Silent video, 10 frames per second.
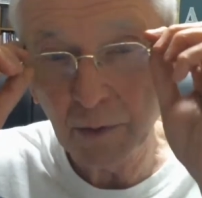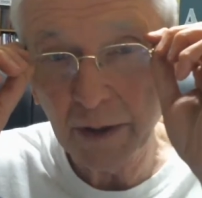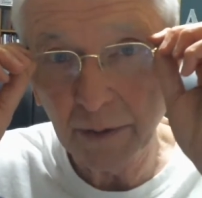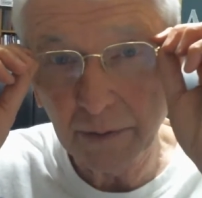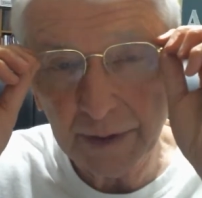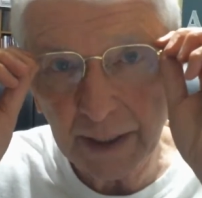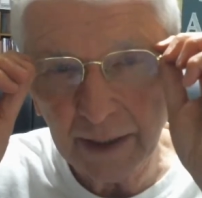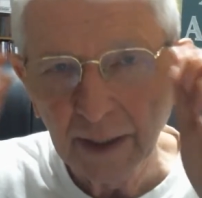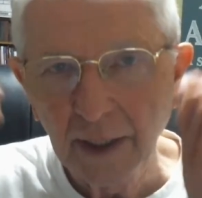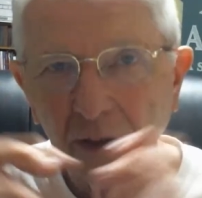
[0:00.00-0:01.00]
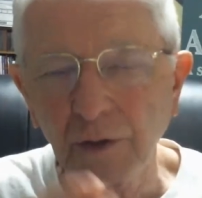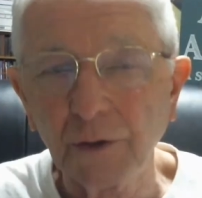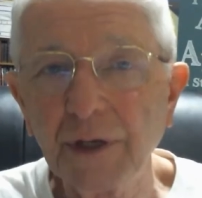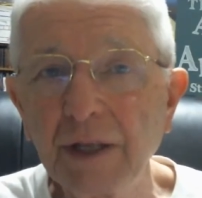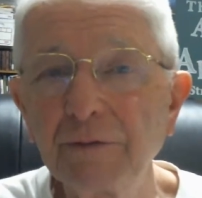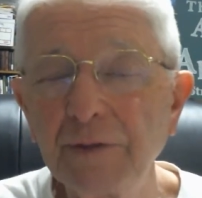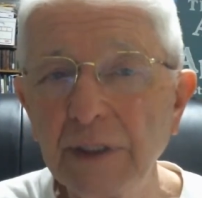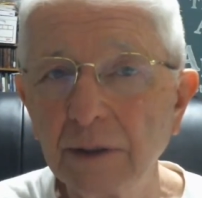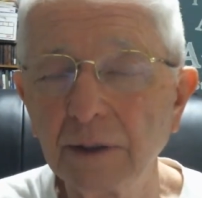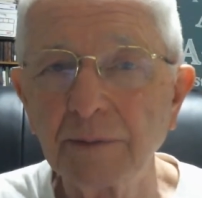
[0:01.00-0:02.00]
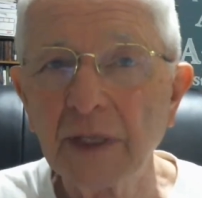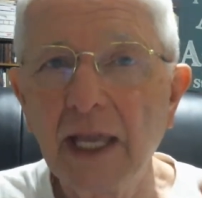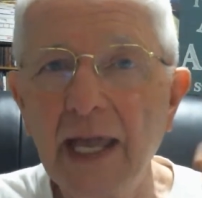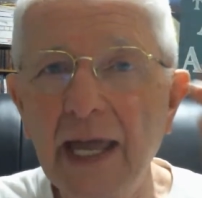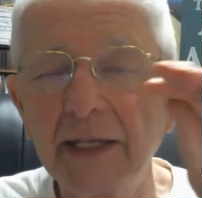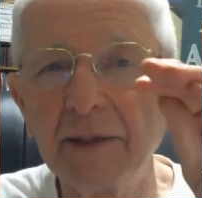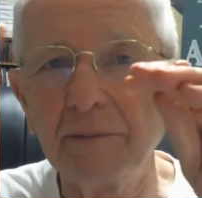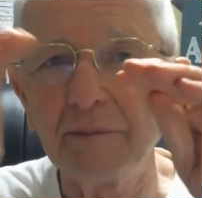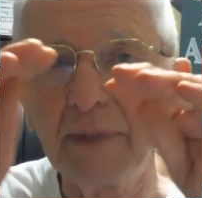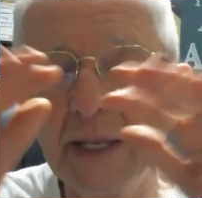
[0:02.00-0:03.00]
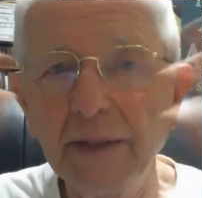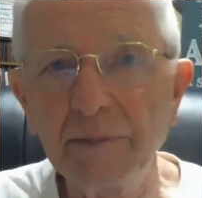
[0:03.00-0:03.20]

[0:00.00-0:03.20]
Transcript: where the learning field had made the